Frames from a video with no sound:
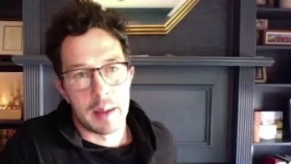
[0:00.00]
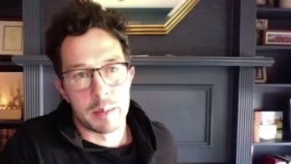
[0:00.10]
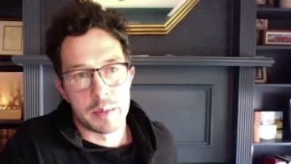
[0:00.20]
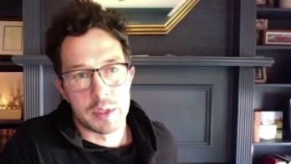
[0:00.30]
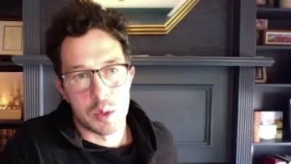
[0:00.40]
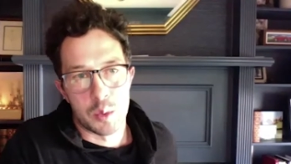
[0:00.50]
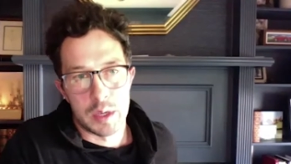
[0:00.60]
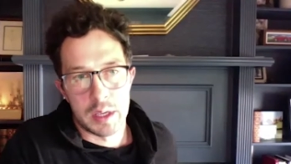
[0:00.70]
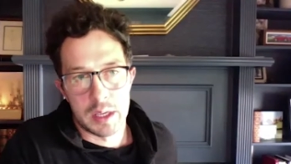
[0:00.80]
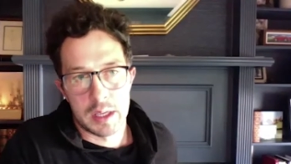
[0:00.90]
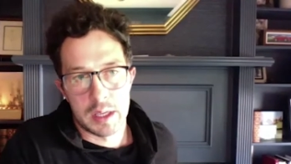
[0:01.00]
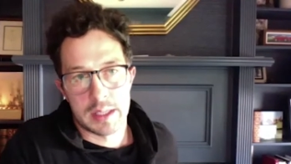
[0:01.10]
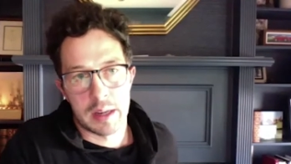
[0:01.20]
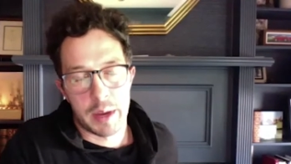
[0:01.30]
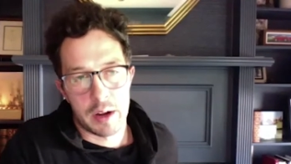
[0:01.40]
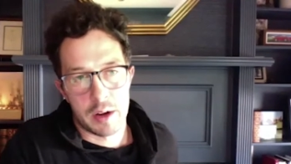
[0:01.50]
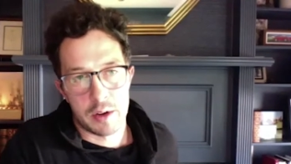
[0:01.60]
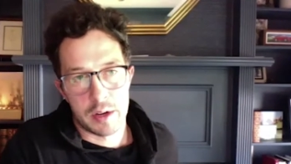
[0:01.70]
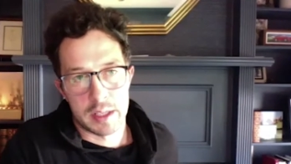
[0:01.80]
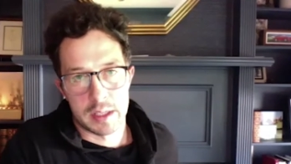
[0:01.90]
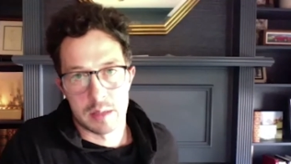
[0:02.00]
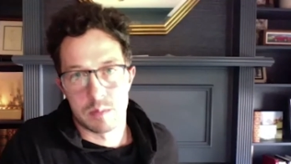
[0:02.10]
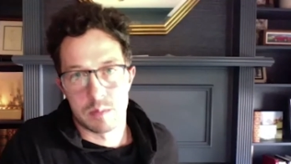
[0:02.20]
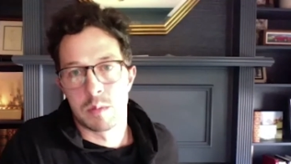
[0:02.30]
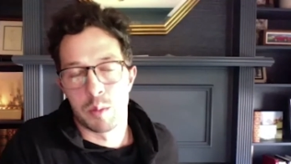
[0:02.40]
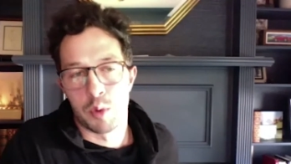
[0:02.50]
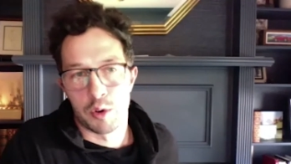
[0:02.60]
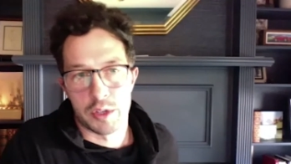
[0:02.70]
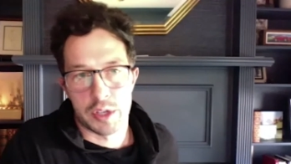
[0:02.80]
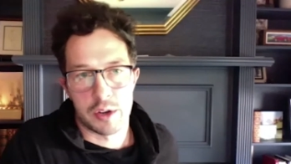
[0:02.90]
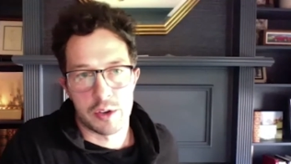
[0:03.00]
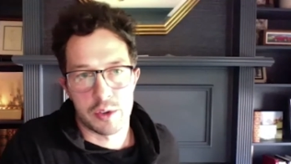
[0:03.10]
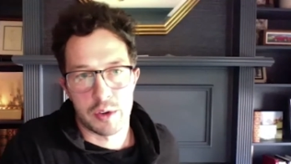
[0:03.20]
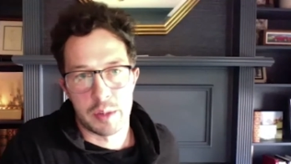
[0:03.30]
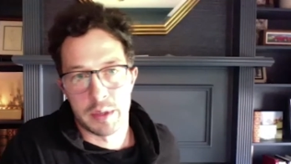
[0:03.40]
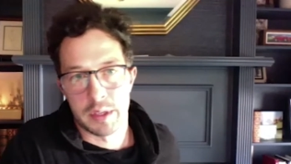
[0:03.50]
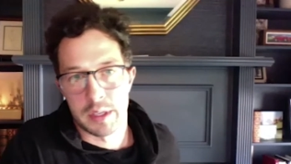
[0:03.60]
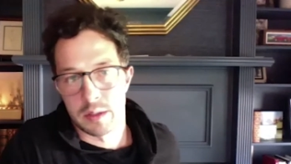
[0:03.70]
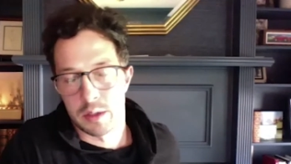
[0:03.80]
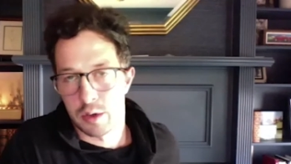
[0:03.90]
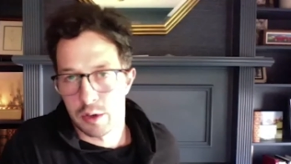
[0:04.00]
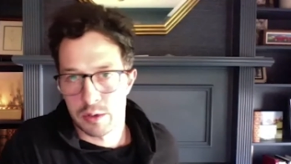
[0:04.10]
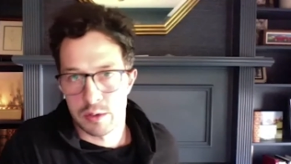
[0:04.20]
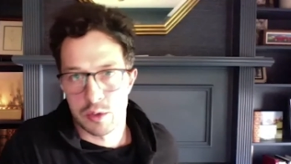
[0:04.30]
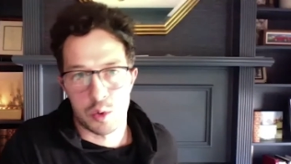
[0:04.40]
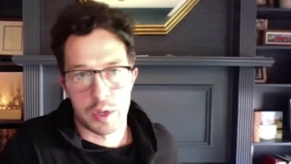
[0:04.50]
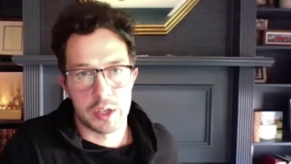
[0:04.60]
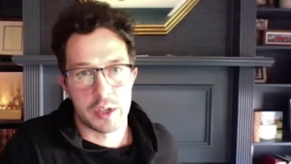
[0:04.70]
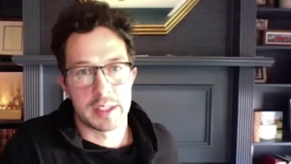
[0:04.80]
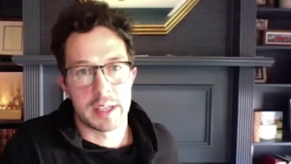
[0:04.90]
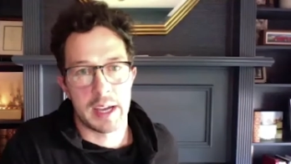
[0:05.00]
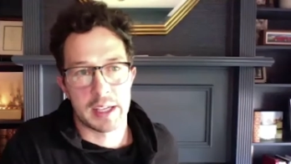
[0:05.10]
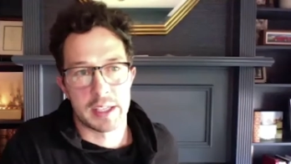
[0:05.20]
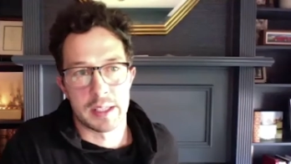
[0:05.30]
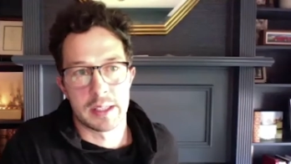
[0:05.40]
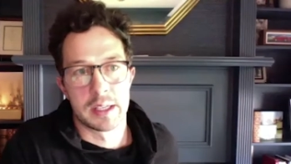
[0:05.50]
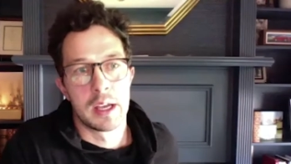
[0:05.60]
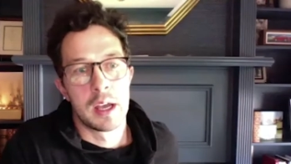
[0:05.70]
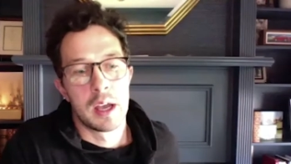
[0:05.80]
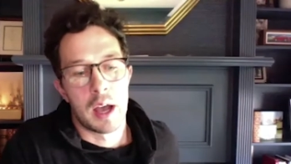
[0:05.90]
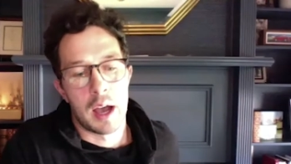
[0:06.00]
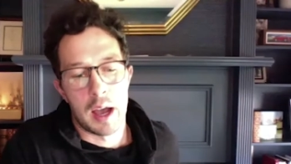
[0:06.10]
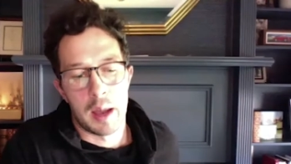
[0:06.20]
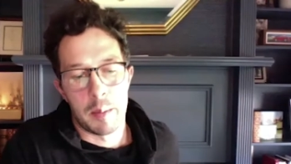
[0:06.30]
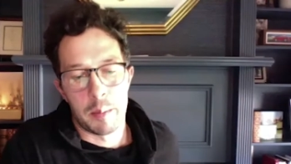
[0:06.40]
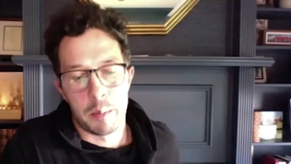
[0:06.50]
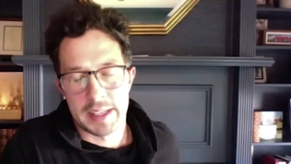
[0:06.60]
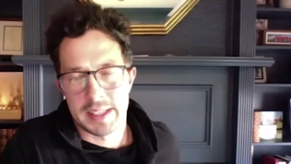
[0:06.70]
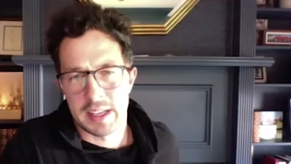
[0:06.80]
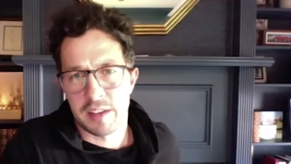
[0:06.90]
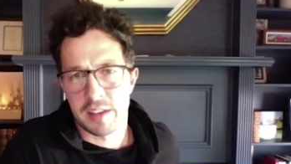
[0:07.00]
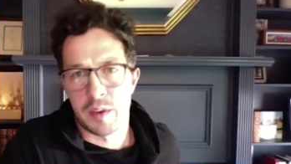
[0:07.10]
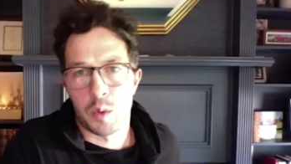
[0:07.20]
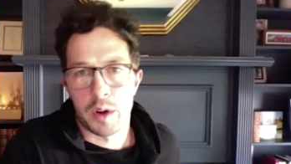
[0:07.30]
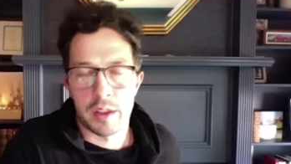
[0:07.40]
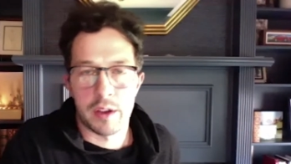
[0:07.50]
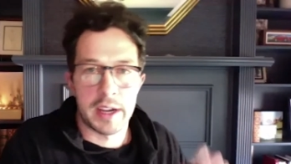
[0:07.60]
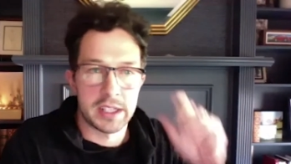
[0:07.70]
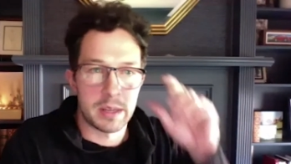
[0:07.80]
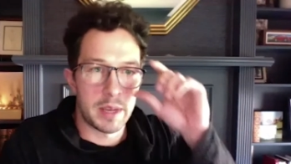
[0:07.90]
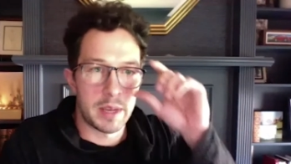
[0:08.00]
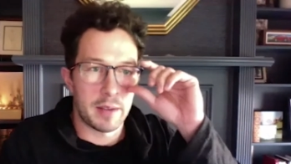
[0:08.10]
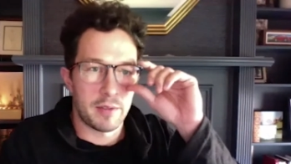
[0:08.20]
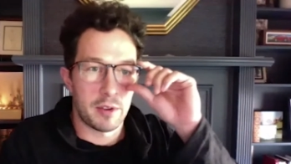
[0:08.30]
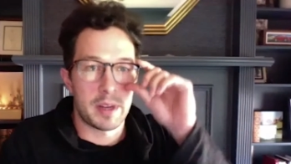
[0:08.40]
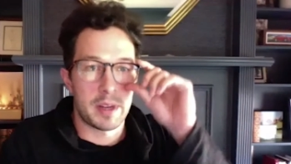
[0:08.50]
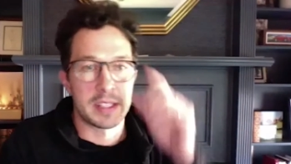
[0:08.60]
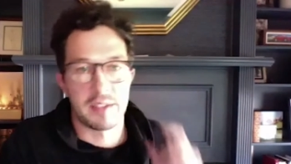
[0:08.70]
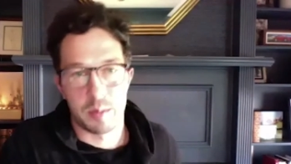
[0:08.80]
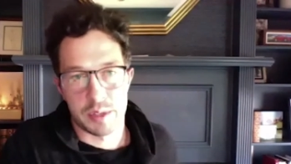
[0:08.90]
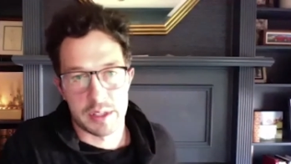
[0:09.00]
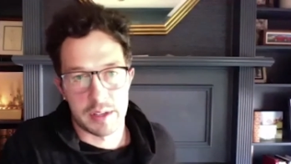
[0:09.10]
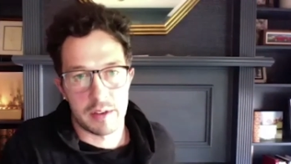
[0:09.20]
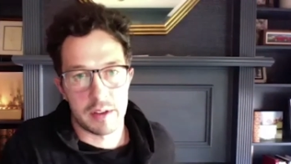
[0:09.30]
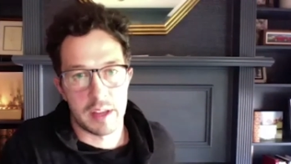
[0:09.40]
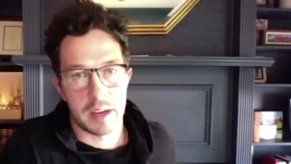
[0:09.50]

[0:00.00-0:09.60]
So we did about 100 as a brokerage, 120 million, 220 transactions. Myself and 1 other agent make up for about 70% of all that